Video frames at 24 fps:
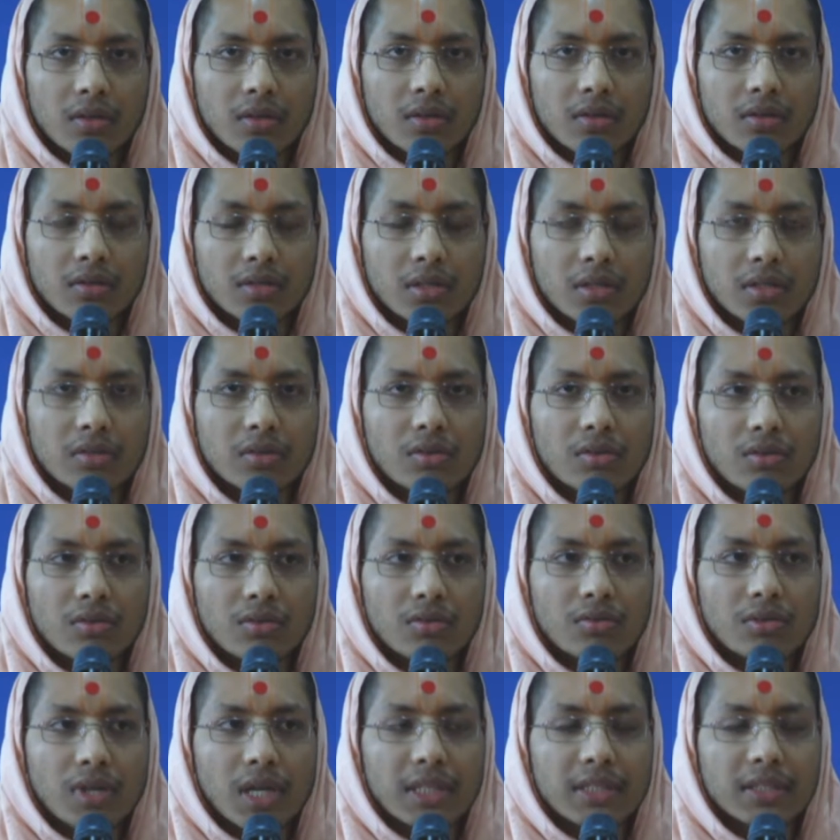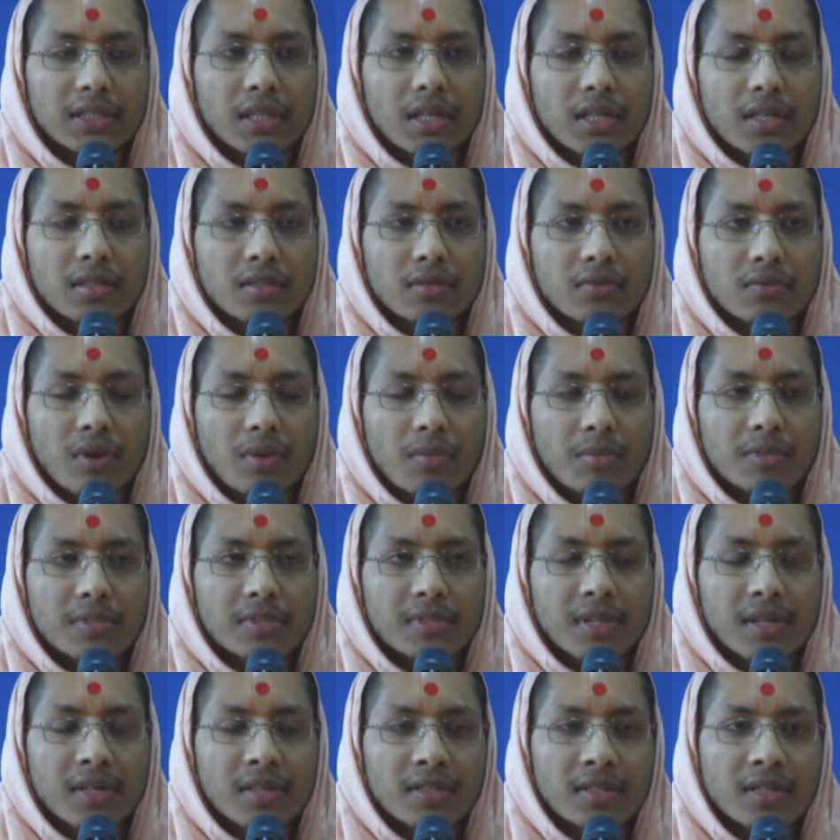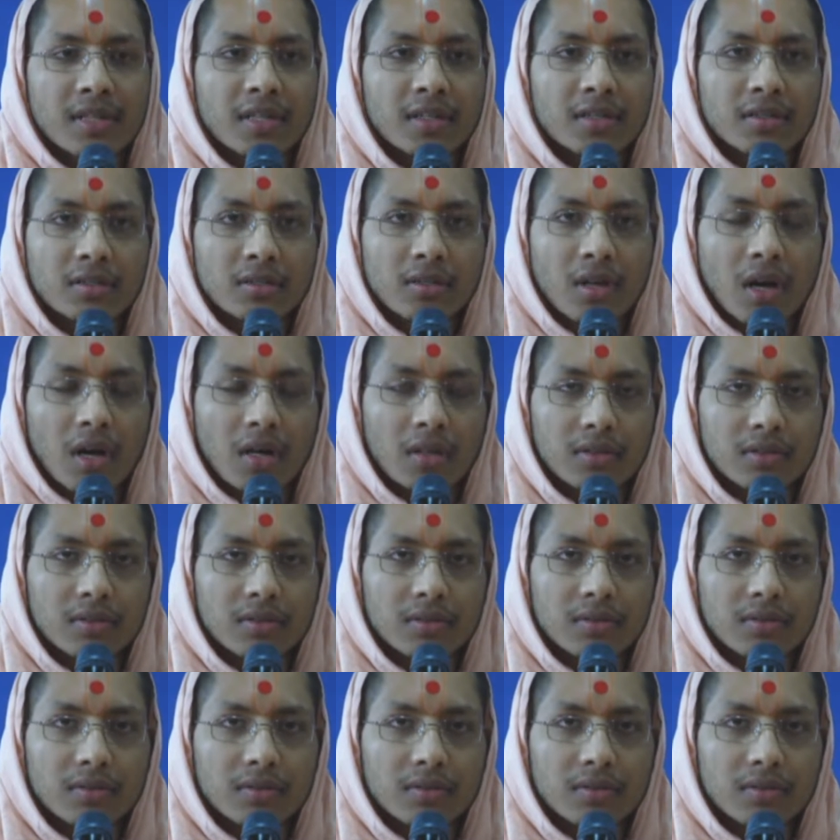Sadguru Gunaditananda Swami says in his talks,